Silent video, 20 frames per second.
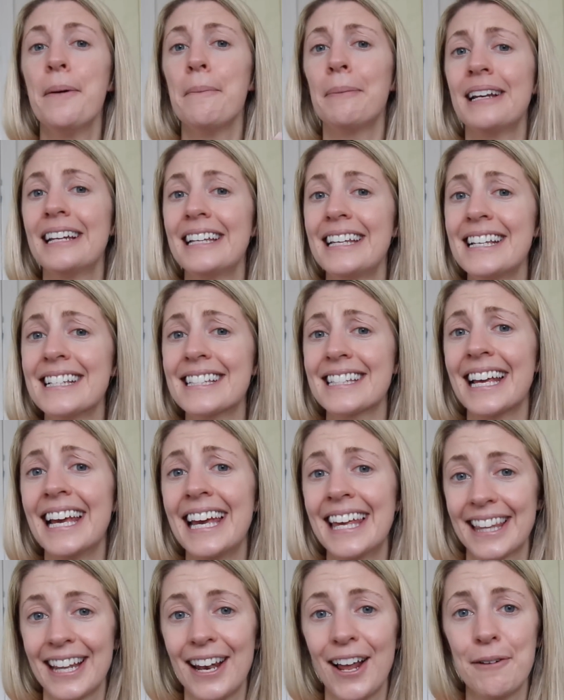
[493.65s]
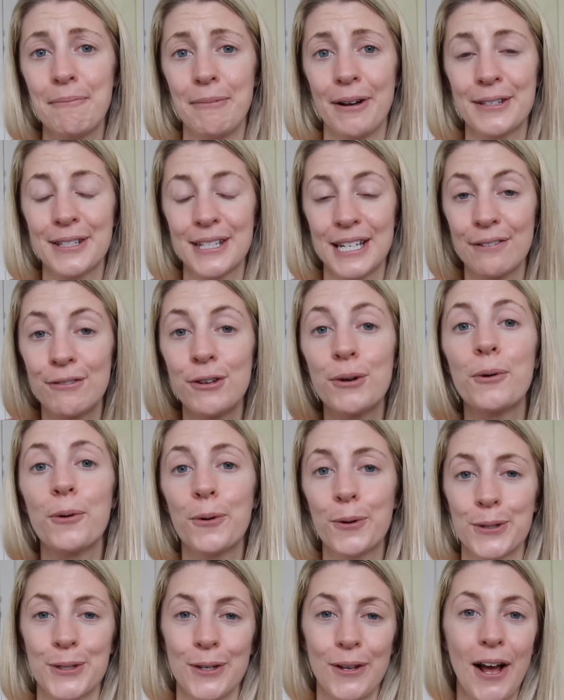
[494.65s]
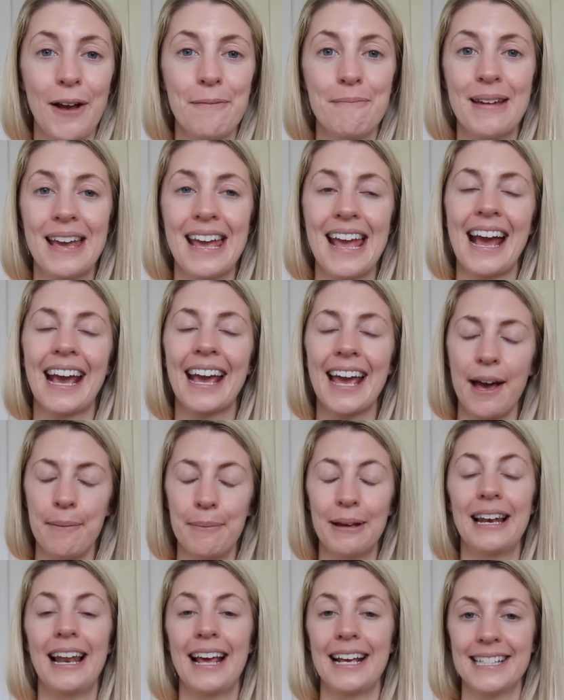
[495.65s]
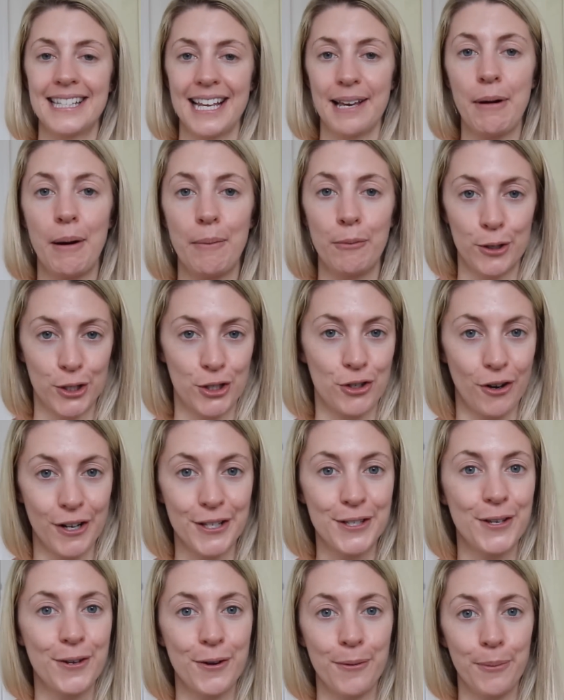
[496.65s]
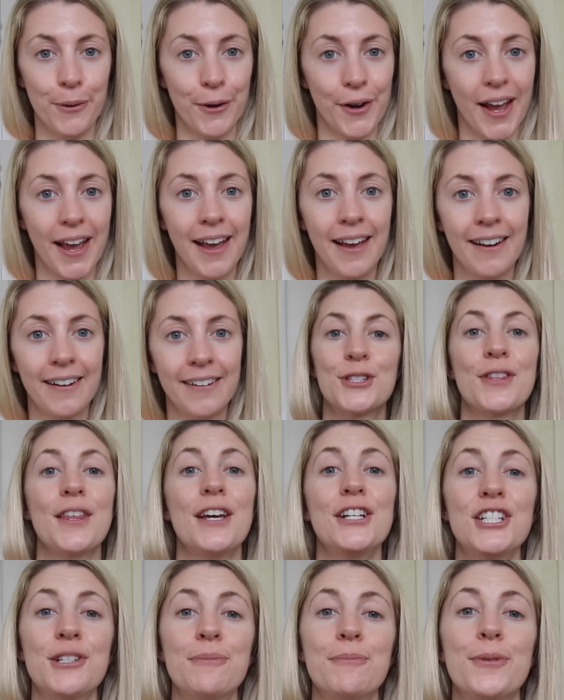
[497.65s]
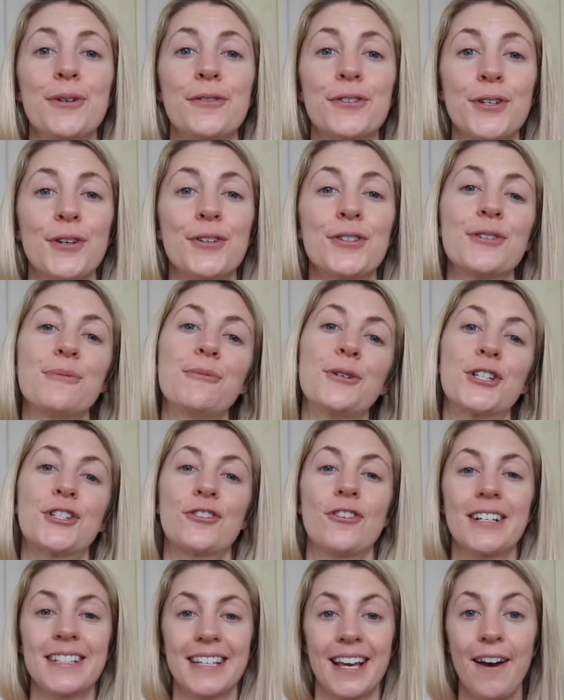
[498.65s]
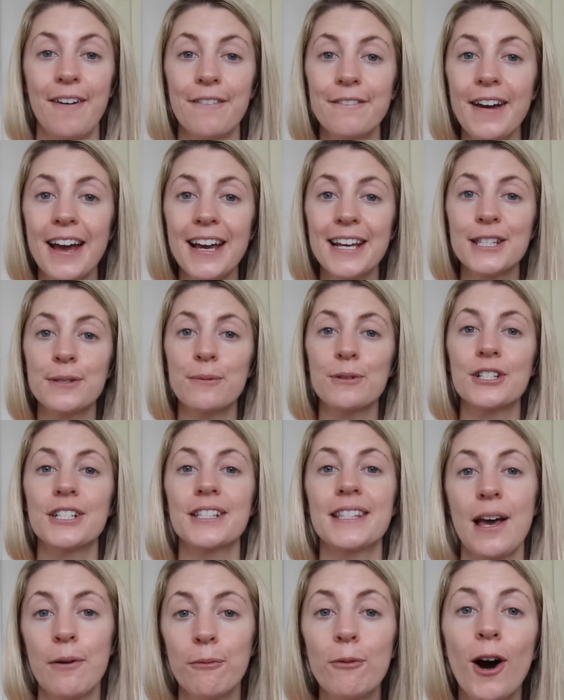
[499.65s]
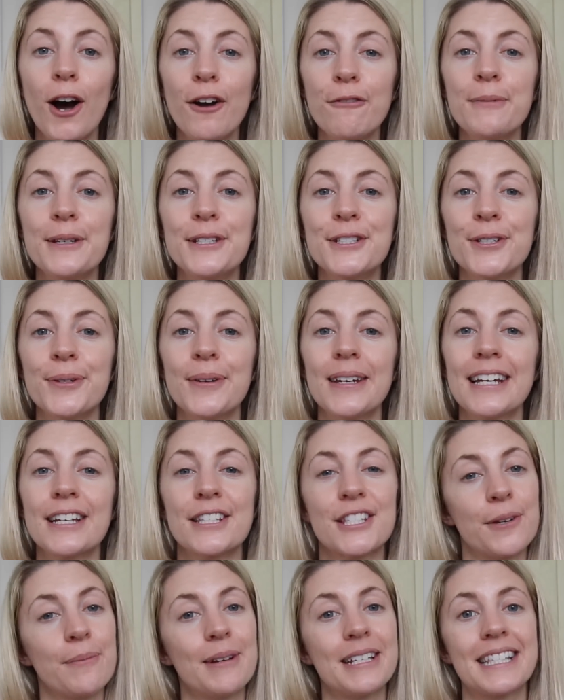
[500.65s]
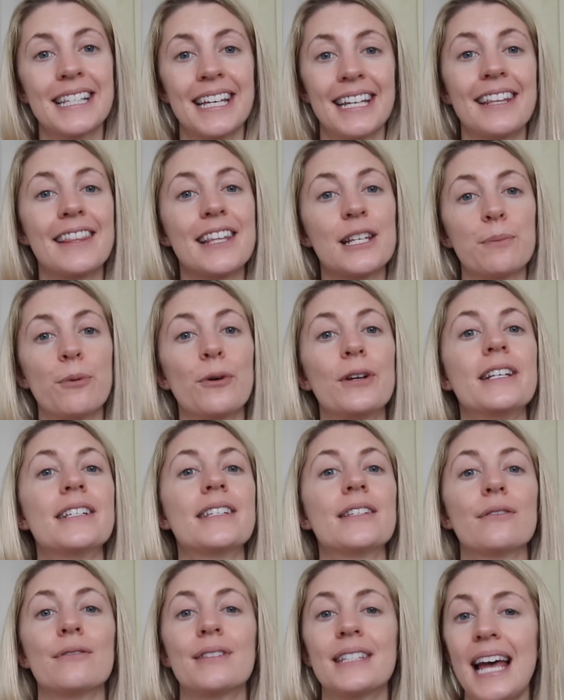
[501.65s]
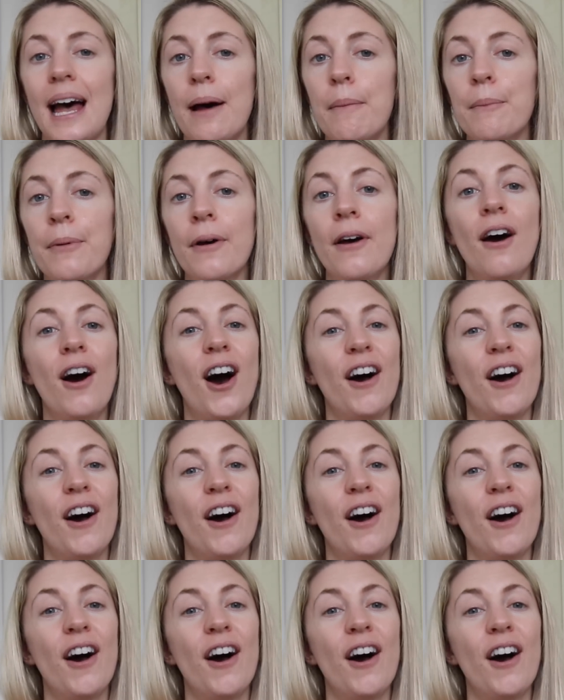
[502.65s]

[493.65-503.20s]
Please hit the like button if you're also like me and get a bit lazy about moisturising your body. So then she moves on to moisturising her face, which is then what I've been doing. So my skin at this point is still damp.